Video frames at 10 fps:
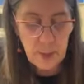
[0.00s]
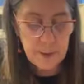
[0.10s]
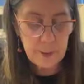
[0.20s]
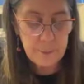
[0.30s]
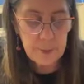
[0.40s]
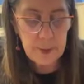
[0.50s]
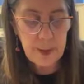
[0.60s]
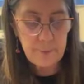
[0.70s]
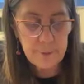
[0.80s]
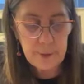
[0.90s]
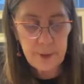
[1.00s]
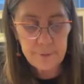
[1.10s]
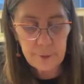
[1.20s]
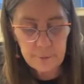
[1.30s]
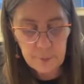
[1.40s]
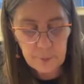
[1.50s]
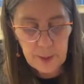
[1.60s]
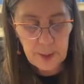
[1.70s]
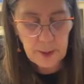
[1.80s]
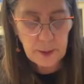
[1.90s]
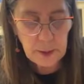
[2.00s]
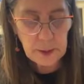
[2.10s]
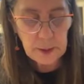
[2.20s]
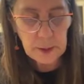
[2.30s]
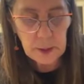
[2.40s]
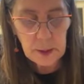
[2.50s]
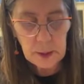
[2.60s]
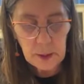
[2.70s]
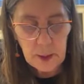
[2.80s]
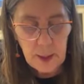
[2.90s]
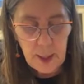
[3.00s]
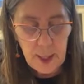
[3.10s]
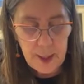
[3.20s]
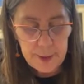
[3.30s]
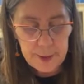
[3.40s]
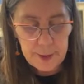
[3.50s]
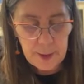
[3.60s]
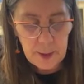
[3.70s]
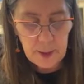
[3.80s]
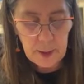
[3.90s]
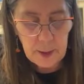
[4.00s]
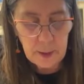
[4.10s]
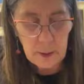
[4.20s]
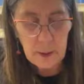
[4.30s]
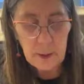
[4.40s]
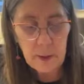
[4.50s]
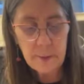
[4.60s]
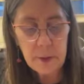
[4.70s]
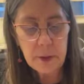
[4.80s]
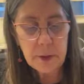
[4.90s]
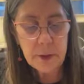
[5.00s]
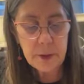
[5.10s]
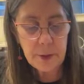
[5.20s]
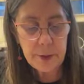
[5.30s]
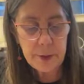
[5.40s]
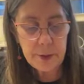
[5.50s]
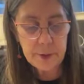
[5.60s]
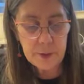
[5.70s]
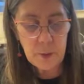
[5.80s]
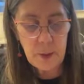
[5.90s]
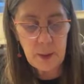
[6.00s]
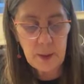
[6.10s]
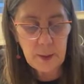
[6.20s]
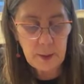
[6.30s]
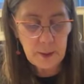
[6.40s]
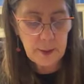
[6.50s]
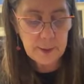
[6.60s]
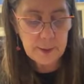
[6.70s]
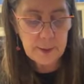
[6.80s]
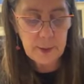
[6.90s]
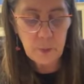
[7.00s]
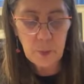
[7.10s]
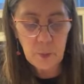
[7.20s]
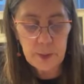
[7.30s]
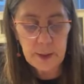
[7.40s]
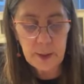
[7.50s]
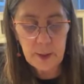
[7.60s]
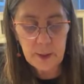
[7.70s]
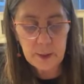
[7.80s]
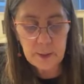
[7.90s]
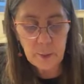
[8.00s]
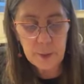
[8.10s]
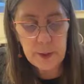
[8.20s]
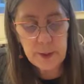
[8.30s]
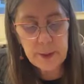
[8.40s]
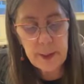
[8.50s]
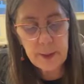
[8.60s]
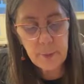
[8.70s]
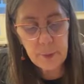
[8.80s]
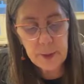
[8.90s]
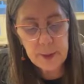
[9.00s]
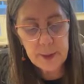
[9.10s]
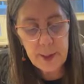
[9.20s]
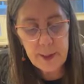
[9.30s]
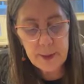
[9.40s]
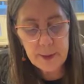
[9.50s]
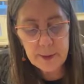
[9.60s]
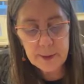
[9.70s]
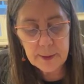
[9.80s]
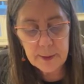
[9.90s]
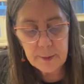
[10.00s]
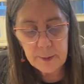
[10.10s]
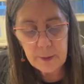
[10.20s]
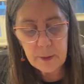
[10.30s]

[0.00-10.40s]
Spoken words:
right over left, left over right, and then I'm going to start this way and see what we get. So we're going to take and we're going to tie this,